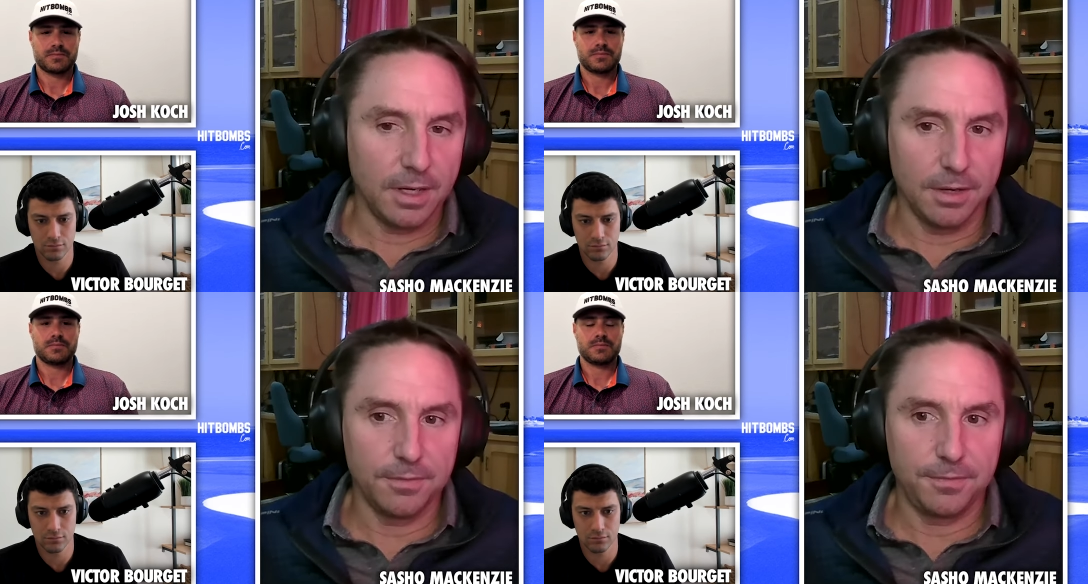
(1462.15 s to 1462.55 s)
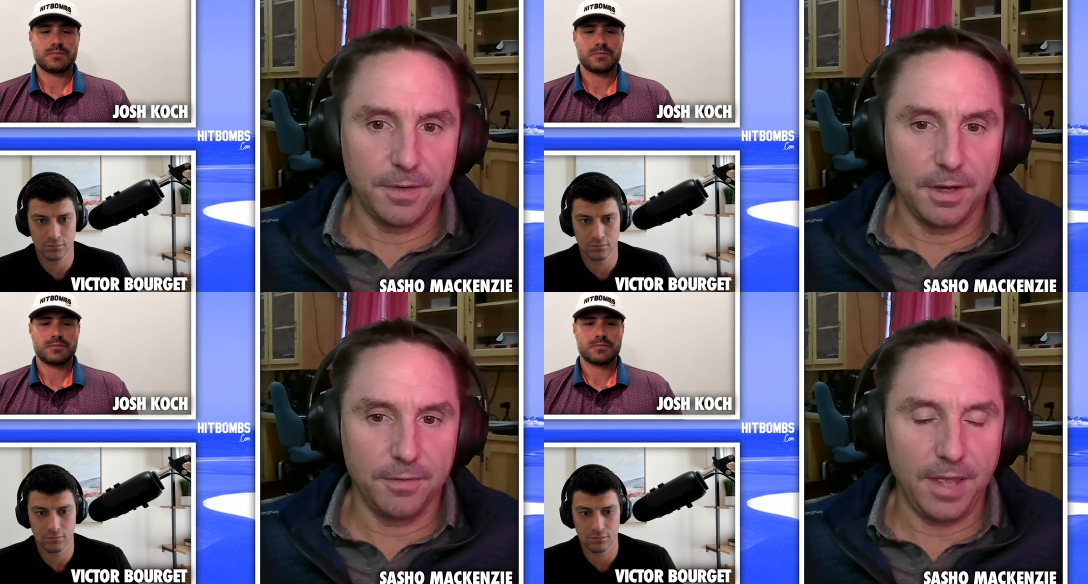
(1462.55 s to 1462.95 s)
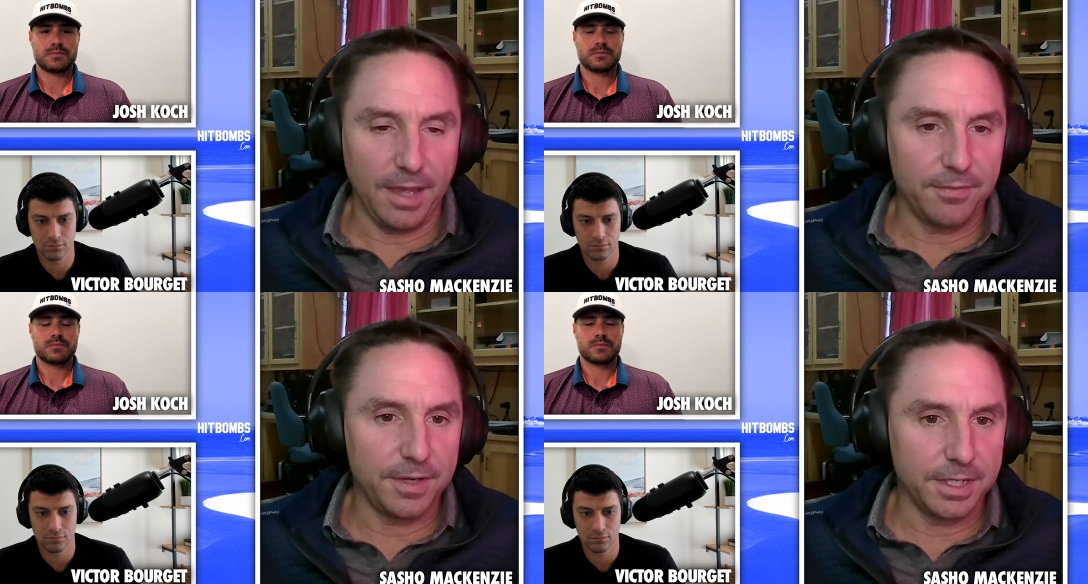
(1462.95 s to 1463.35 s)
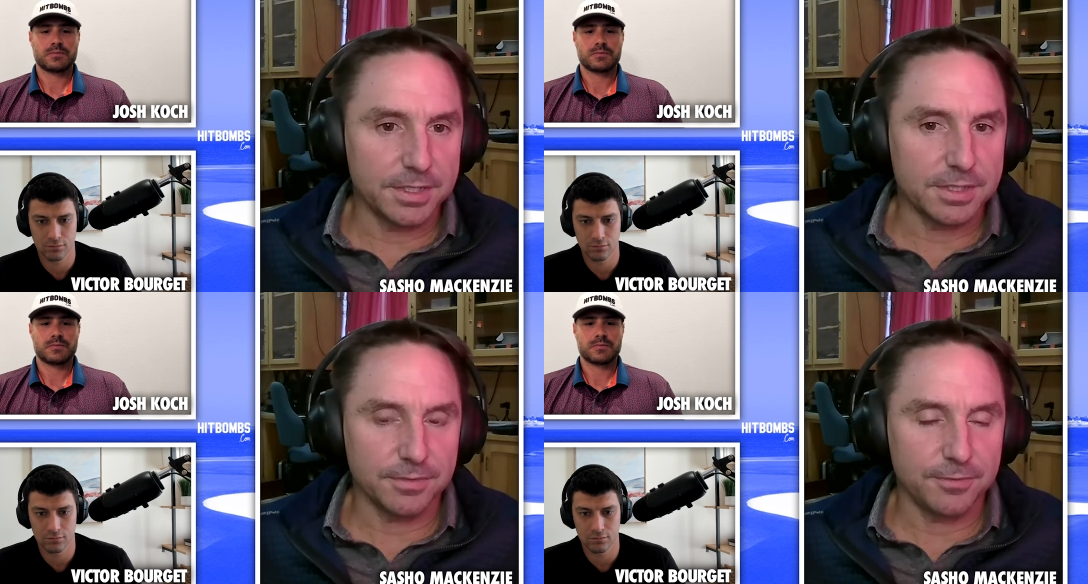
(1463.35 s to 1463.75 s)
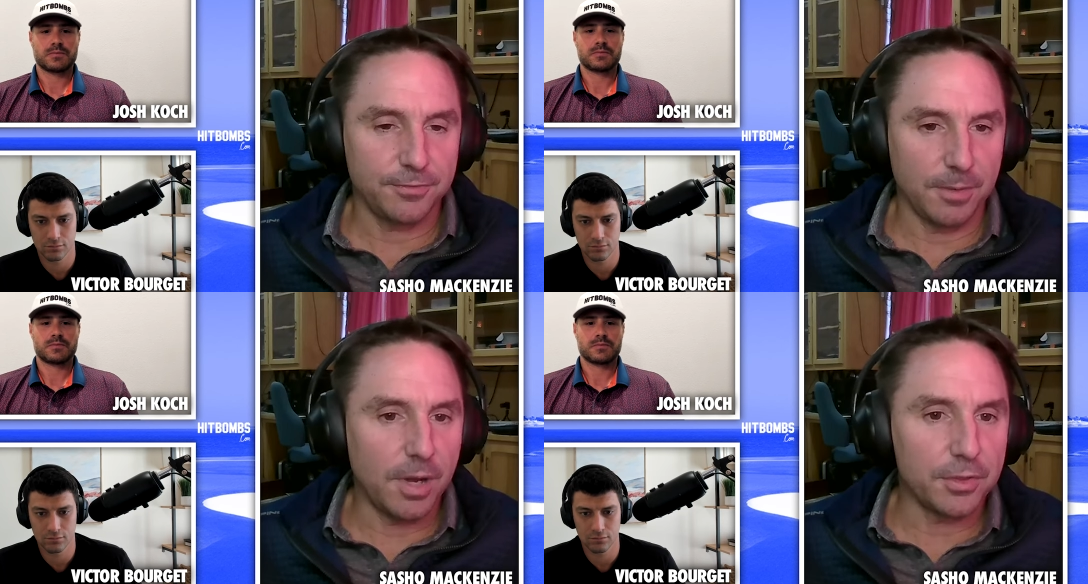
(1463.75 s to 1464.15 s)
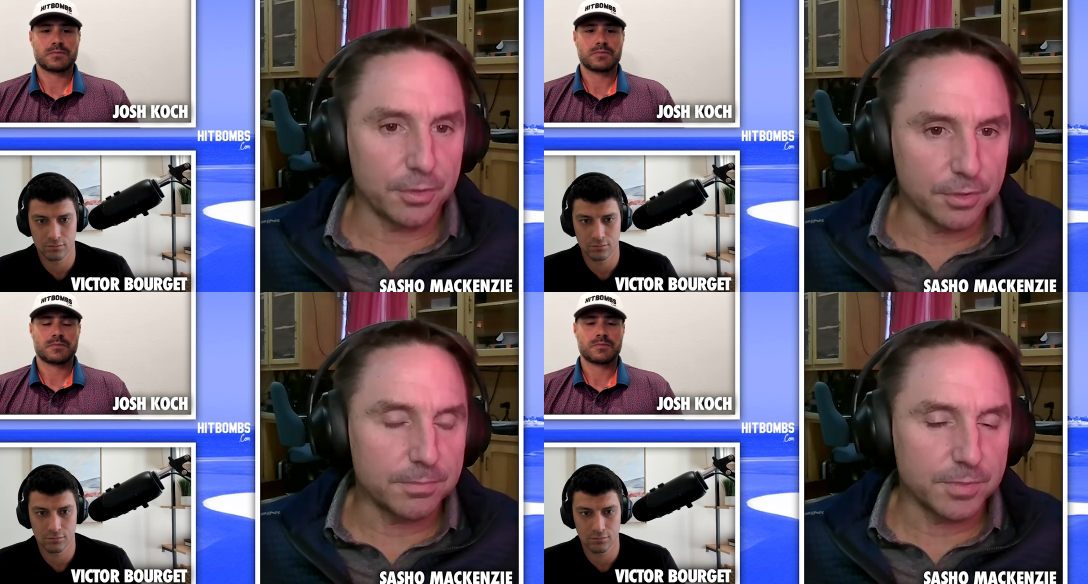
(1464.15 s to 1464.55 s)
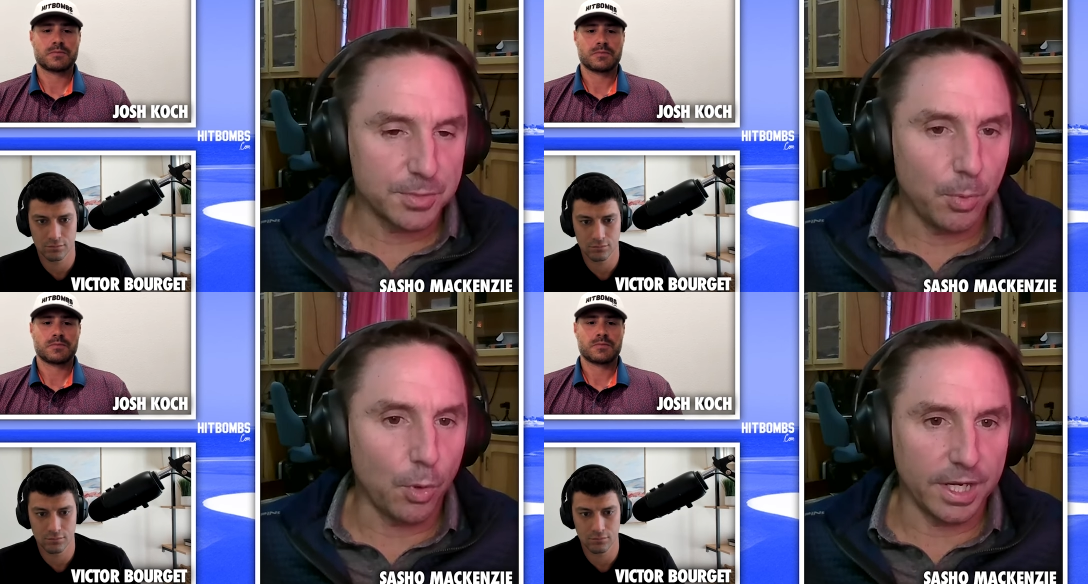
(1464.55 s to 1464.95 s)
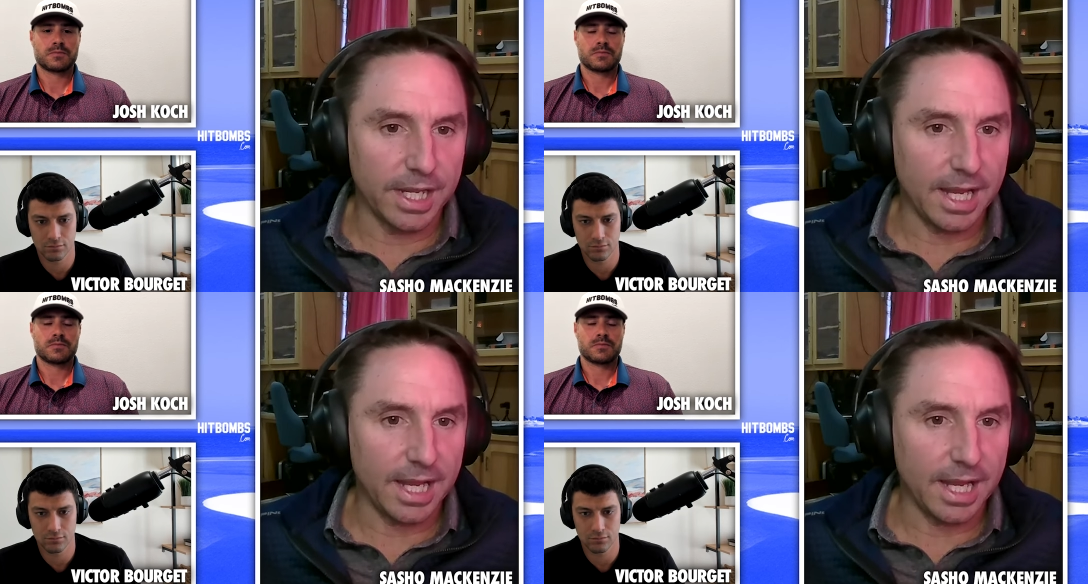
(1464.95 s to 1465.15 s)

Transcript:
Speaker 1: of, of evidence from other sporting